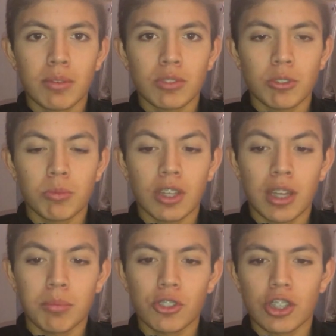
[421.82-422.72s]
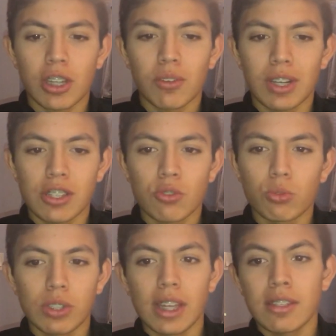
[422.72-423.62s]
I wasn't able to shadow any
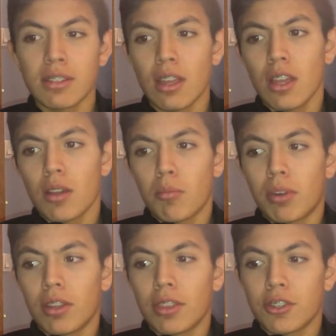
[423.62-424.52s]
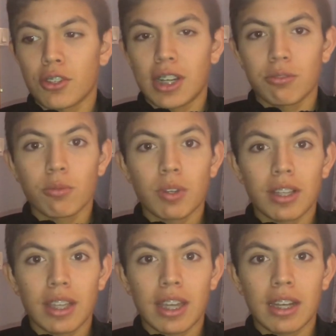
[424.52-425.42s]
school days. But the trainings went
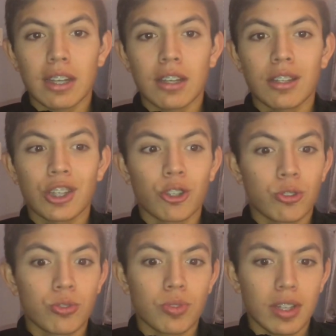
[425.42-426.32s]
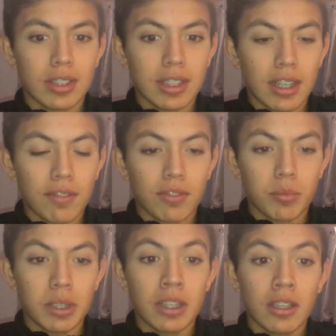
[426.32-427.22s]
well again. Uh, the coach was really excited for
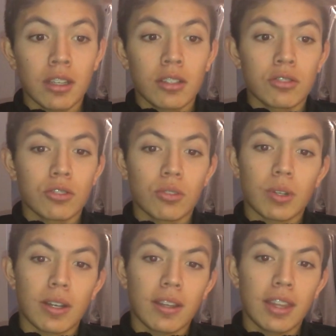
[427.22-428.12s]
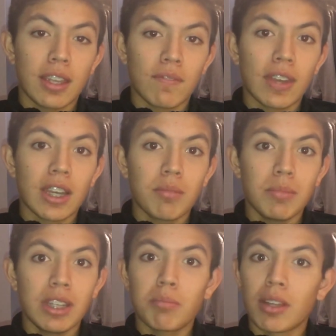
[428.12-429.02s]
me, so uh, they invited
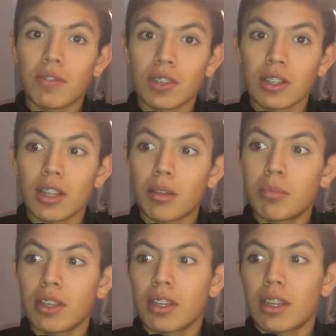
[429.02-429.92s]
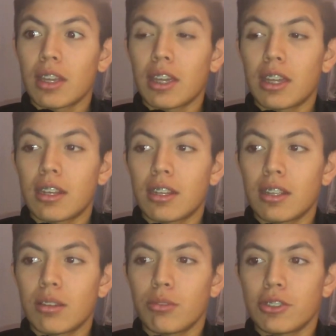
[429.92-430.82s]
me to play for the club, and
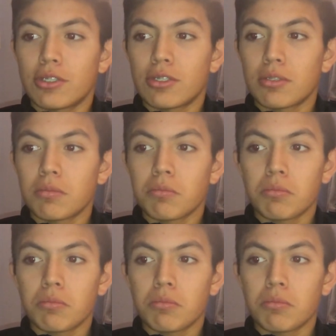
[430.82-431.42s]
it was